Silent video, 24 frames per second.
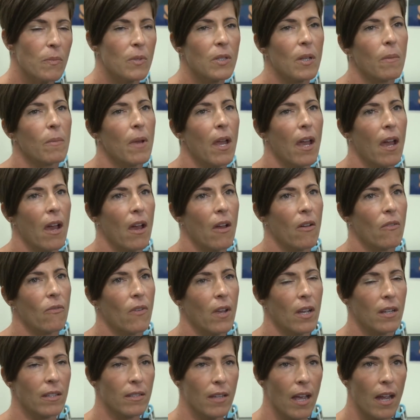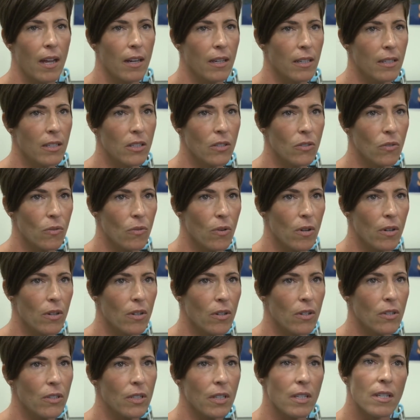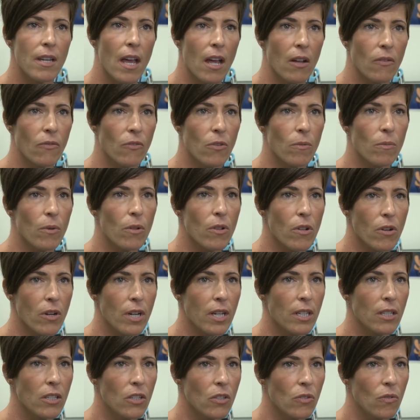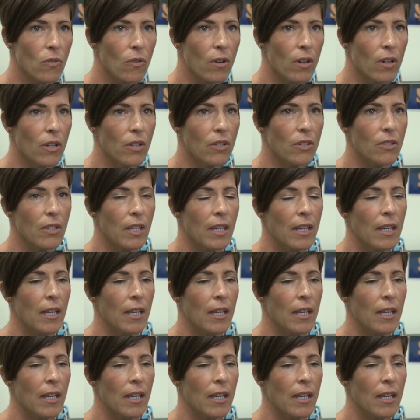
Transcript: Some have anxiety disorders and nonverbal learning disorders.